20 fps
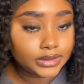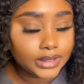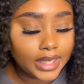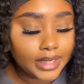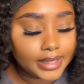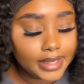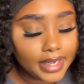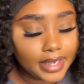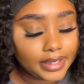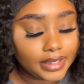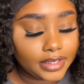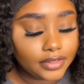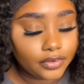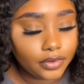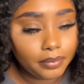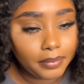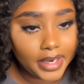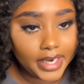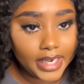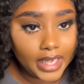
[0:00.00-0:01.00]
I get either
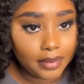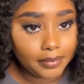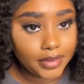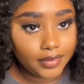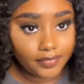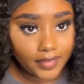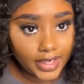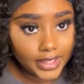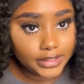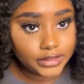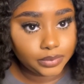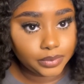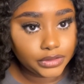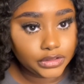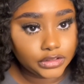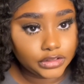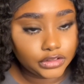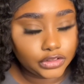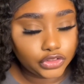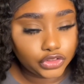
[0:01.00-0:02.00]
Miami Vice, which
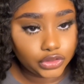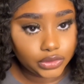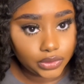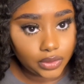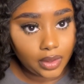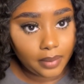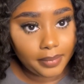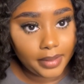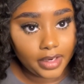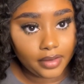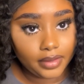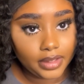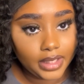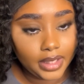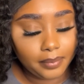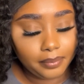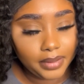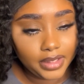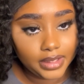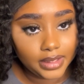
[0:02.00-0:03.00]
is the strawberry
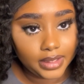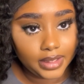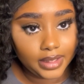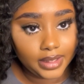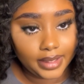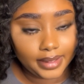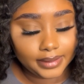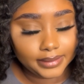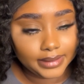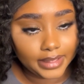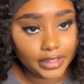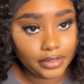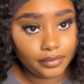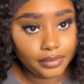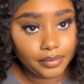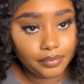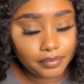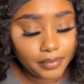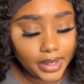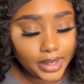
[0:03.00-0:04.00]
and pina colada daiquiri
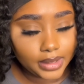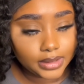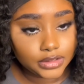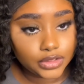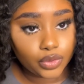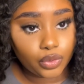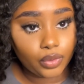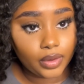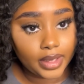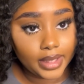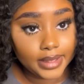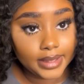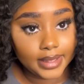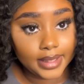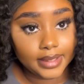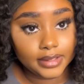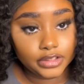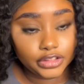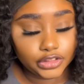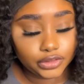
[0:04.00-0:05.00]
mixed, or I
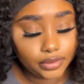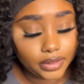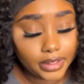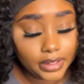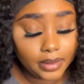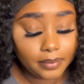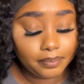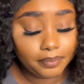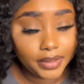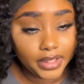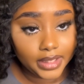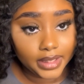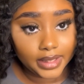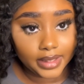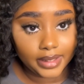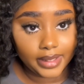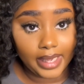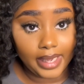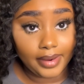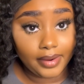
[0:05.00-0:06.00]
get straight up pina
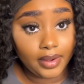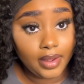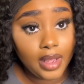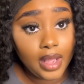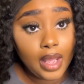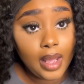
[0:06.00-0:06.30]
colada.